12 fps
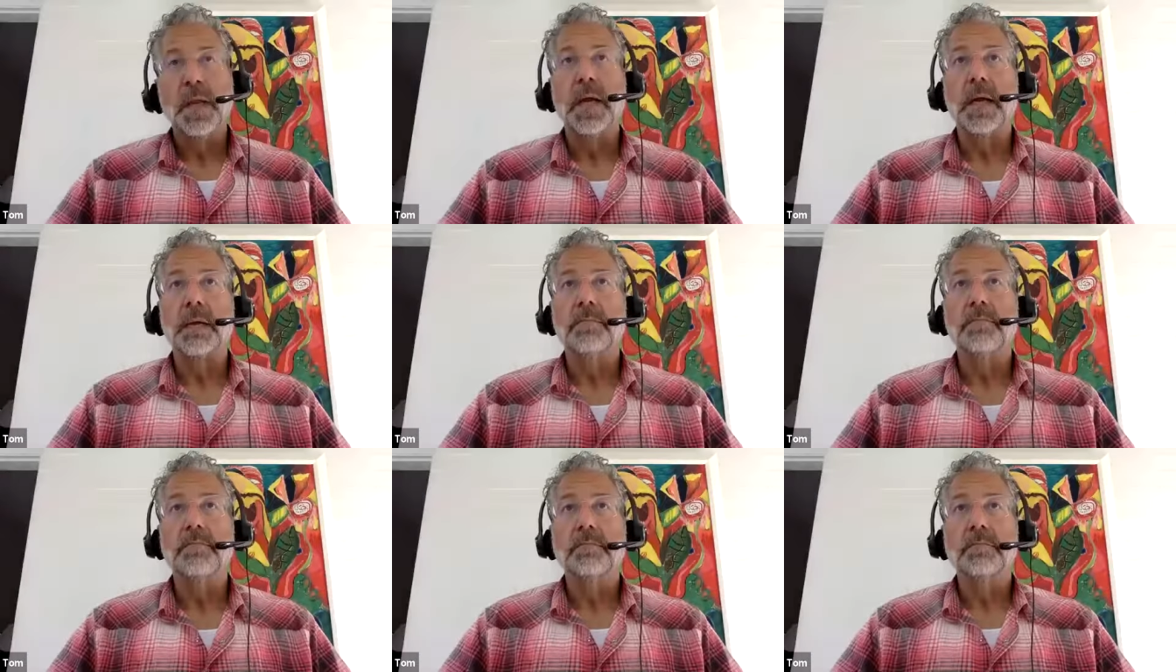
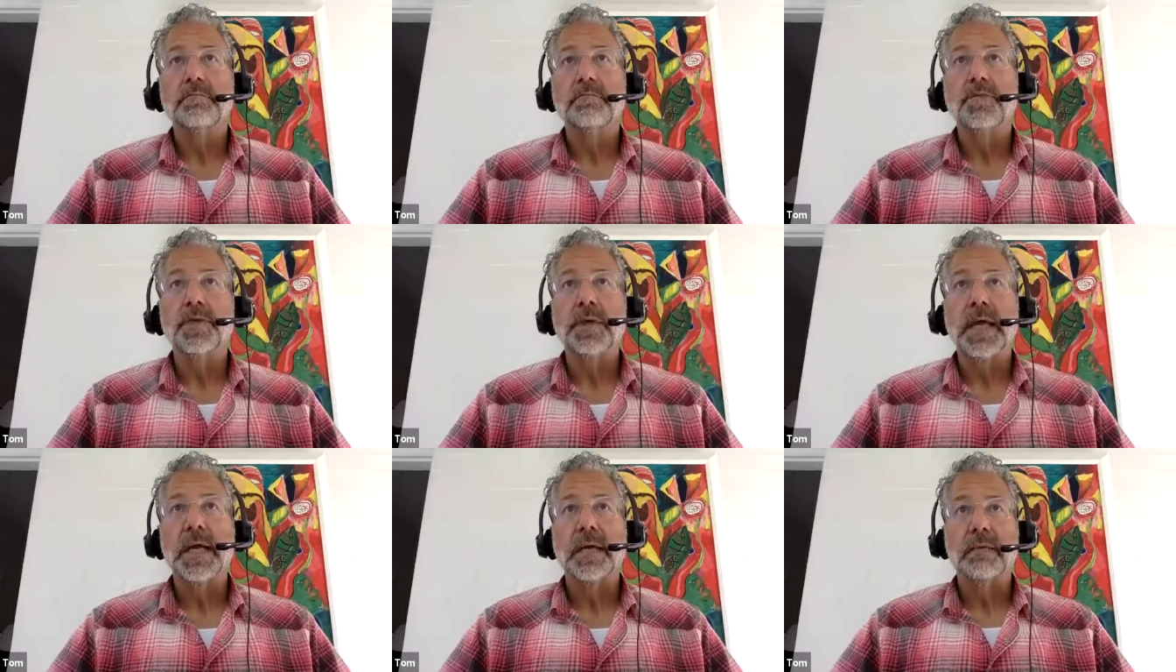um, you're
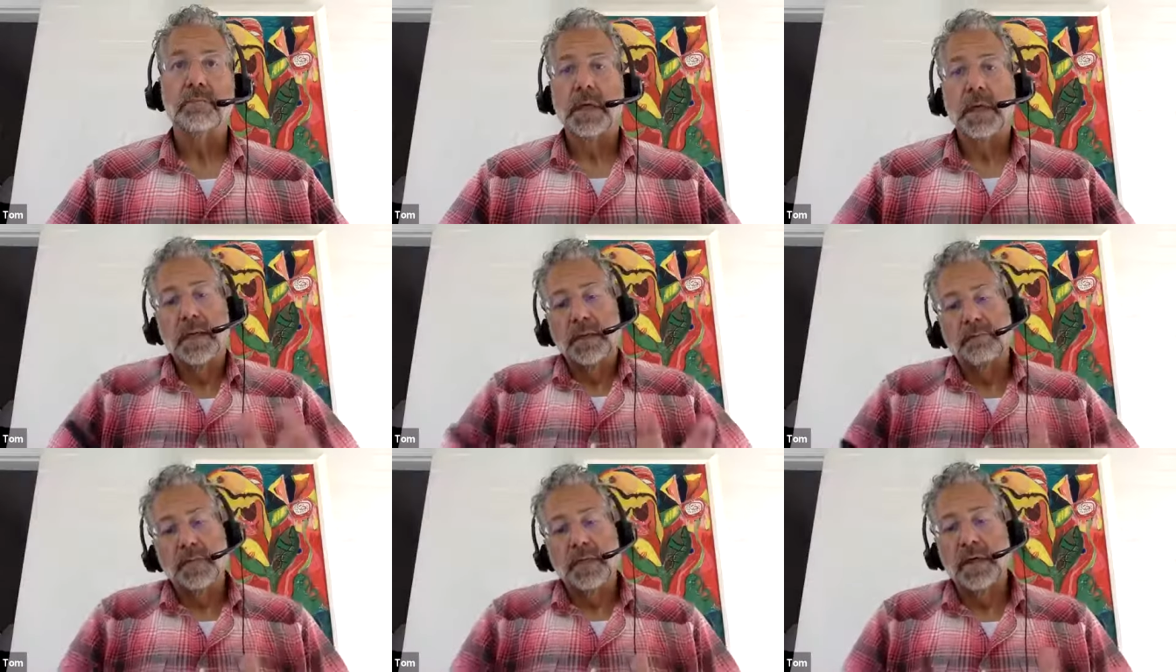not uh,
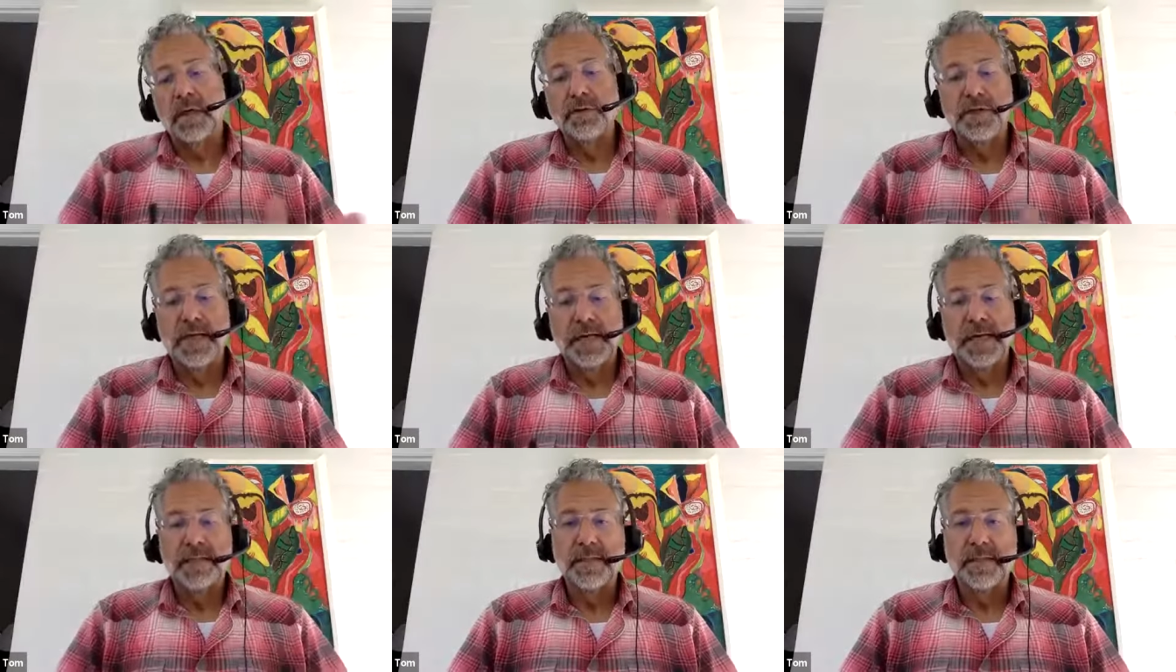
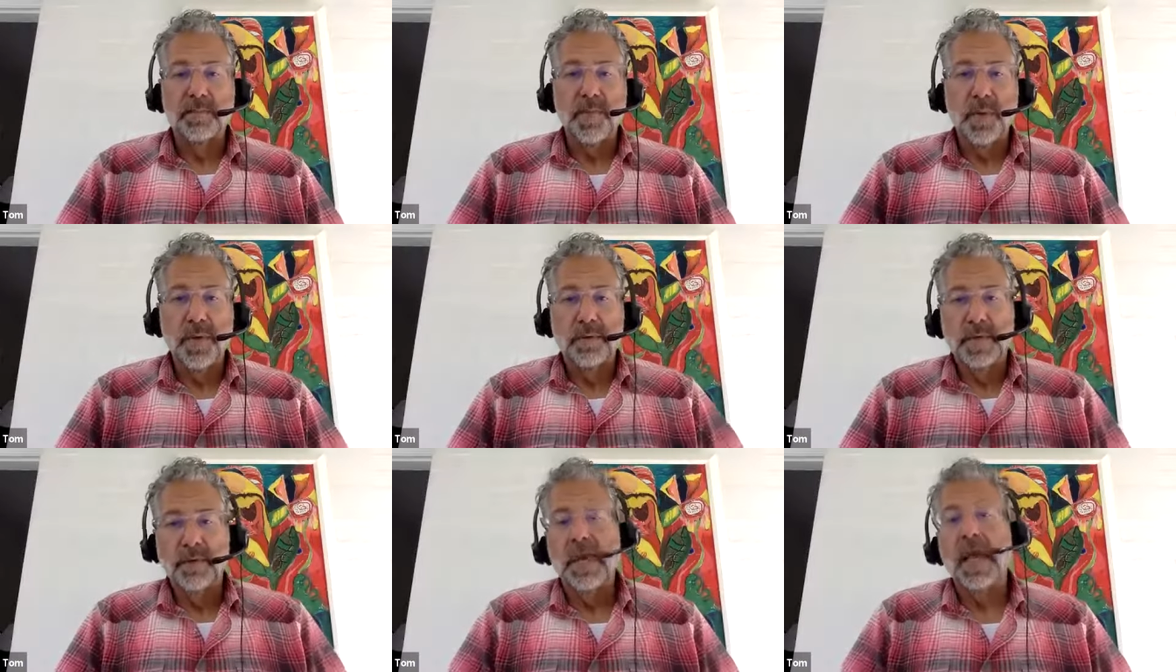negotiating it to the point
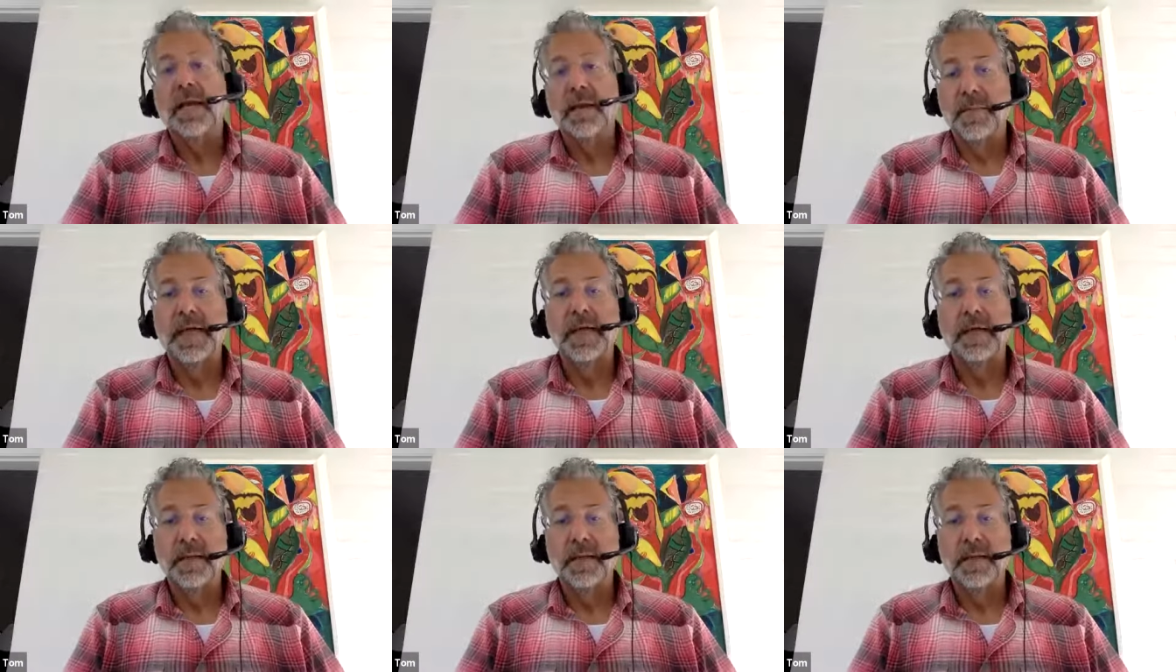where you're not committed.